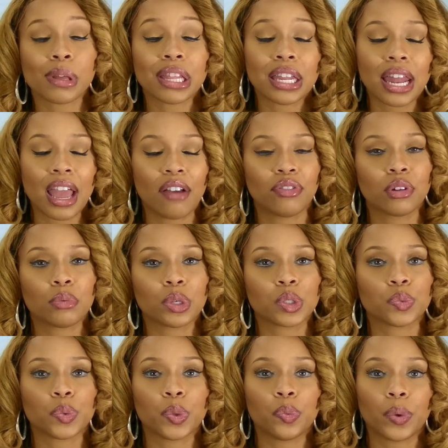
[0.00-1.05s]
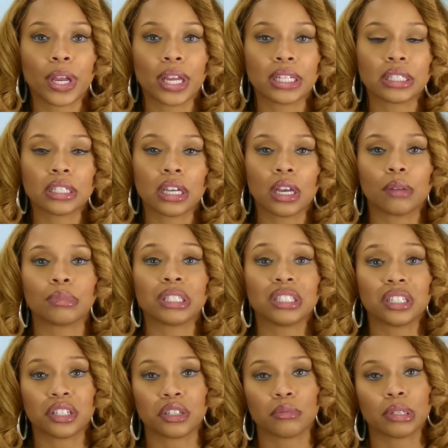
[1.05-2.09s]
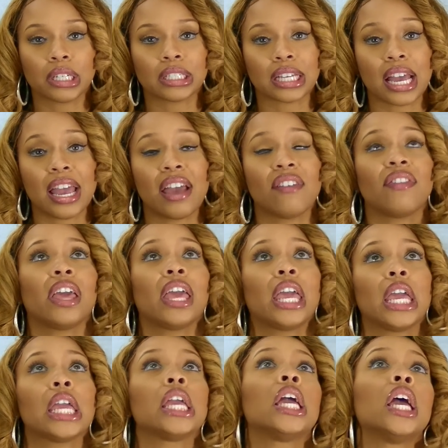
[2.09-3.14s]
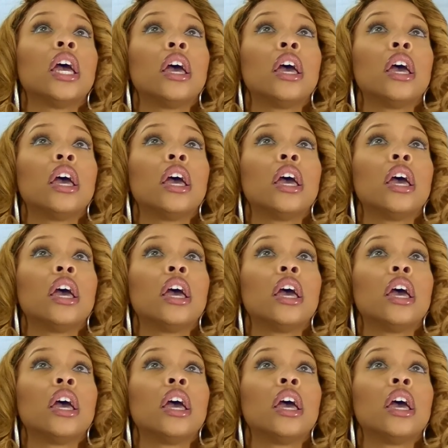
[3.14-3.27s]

and then afterwards we went to dinner because I have a